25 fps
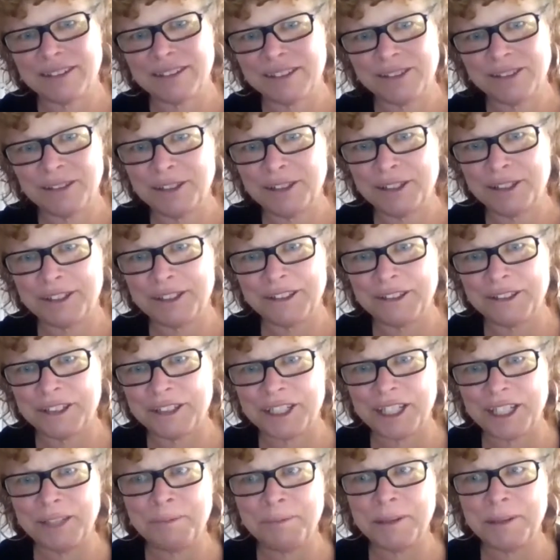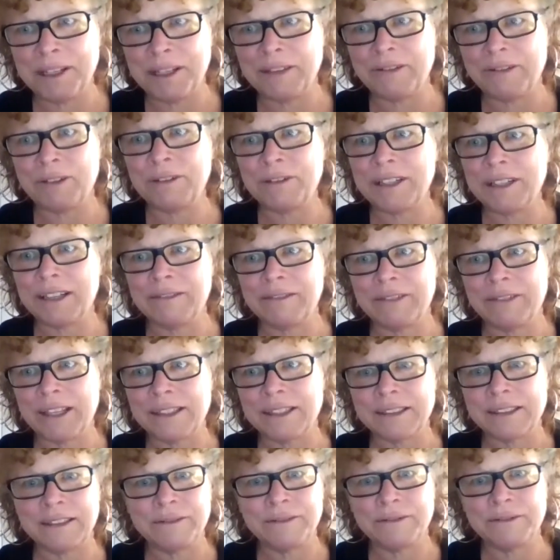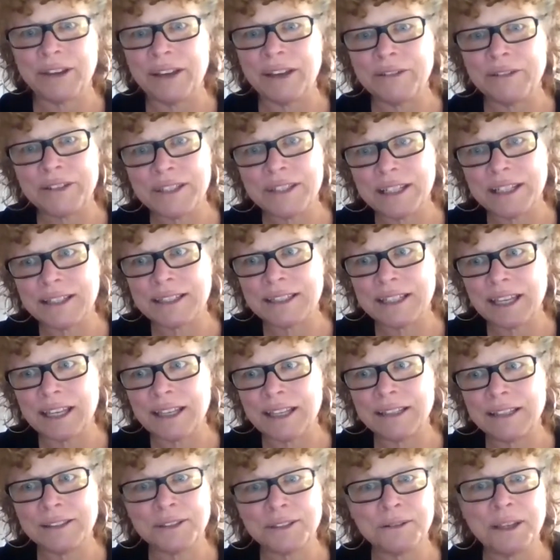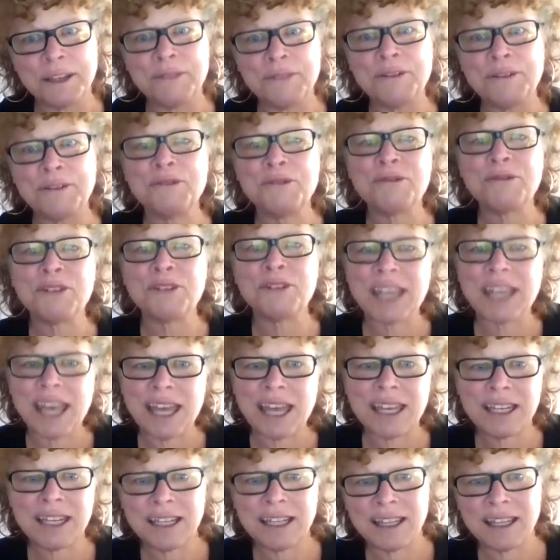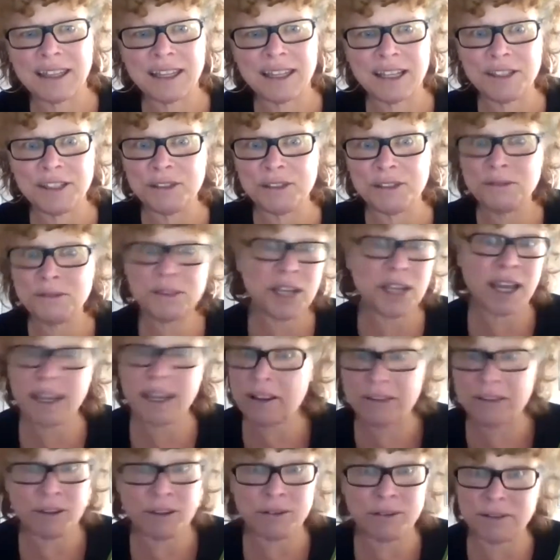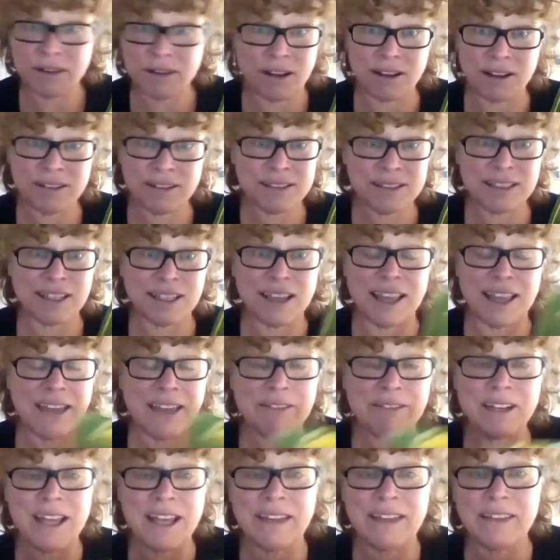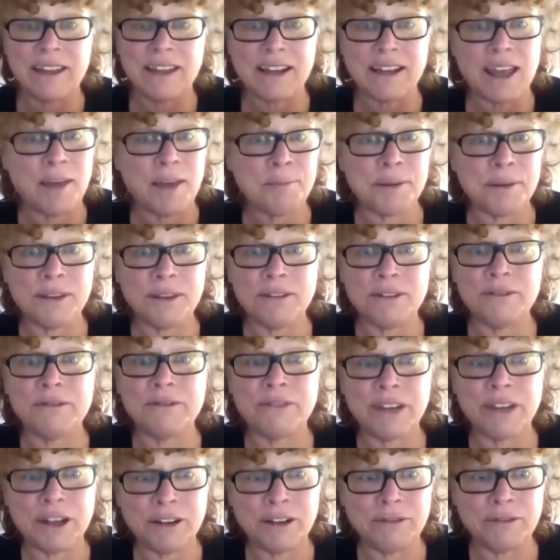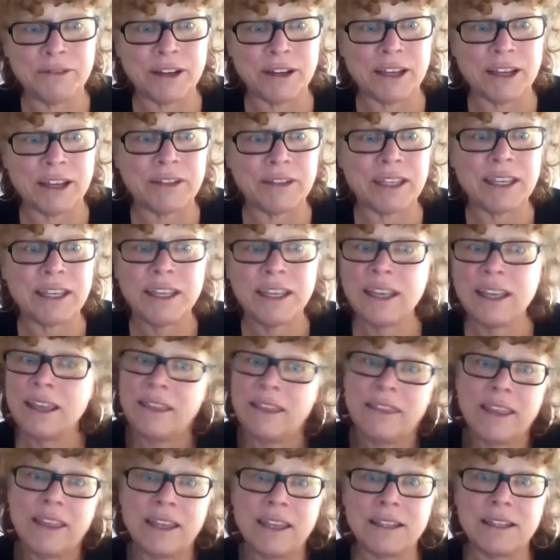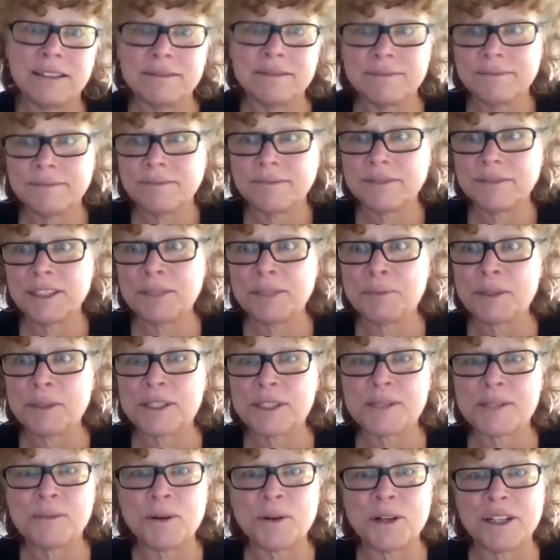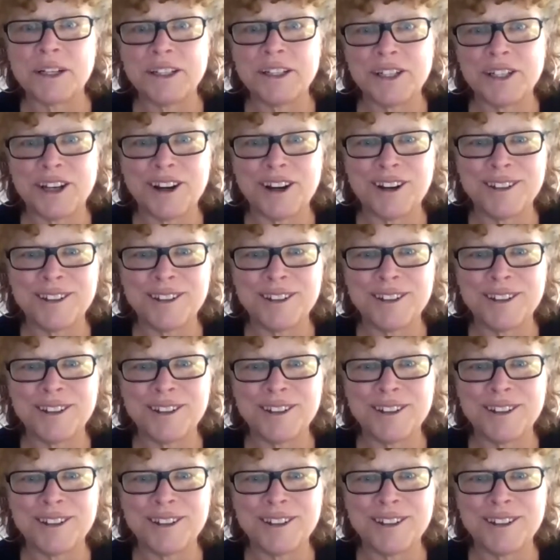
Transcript: sort of dirt cheap, and you've only invested 5 or 6 days. So if you forget and they do die, although honestly I haven't had that happen, they're very forgiving. Then you put some more in a jar.